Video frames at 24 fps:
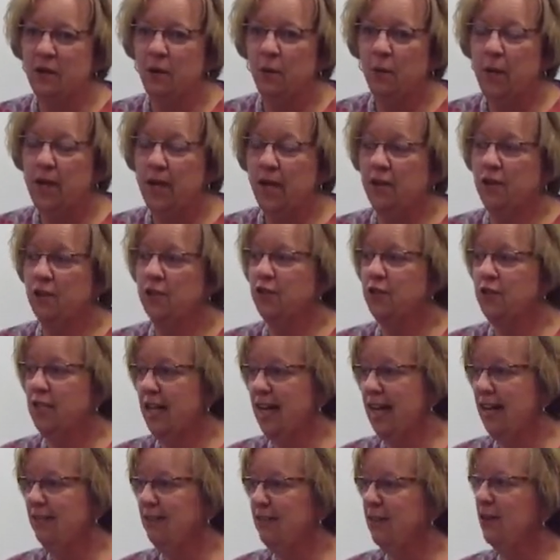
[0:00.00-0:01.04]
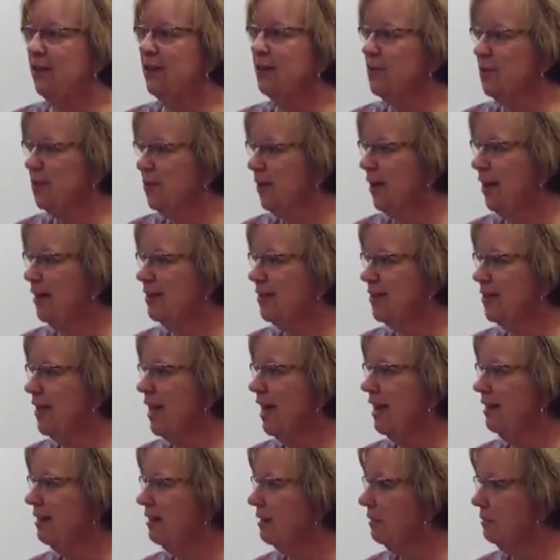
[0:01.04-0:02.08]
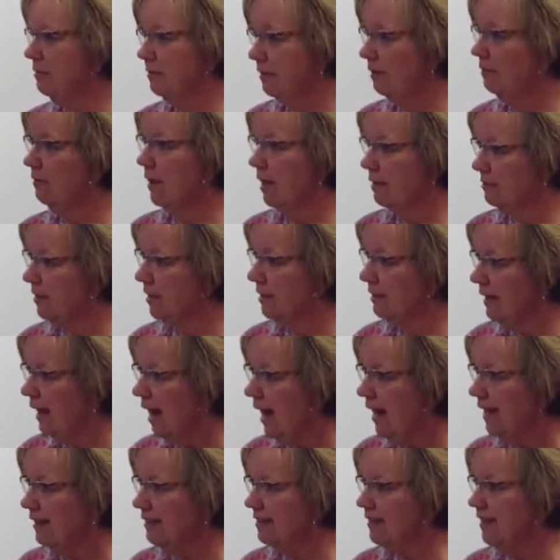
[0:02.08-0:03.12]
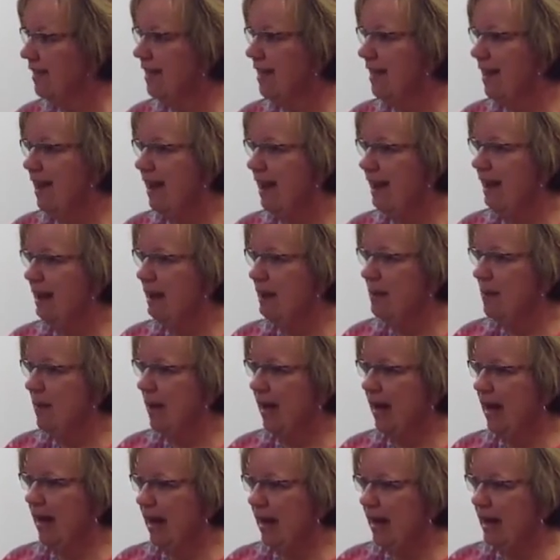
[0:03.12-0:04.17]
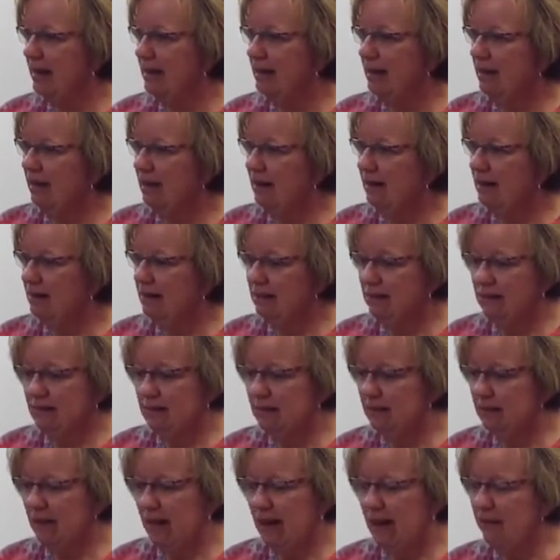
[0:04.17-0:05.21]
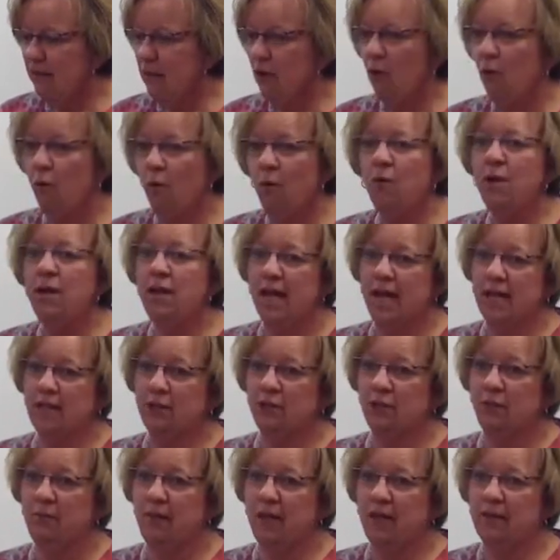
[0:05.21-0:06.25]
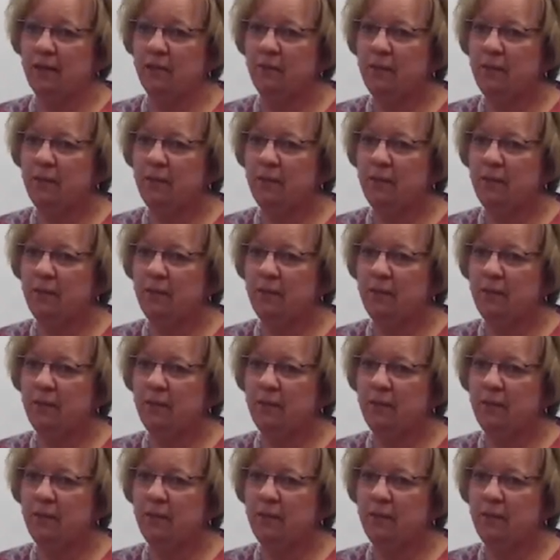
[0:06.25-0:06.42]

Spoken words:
We understand there are students that don't come to class and are at their own detriment.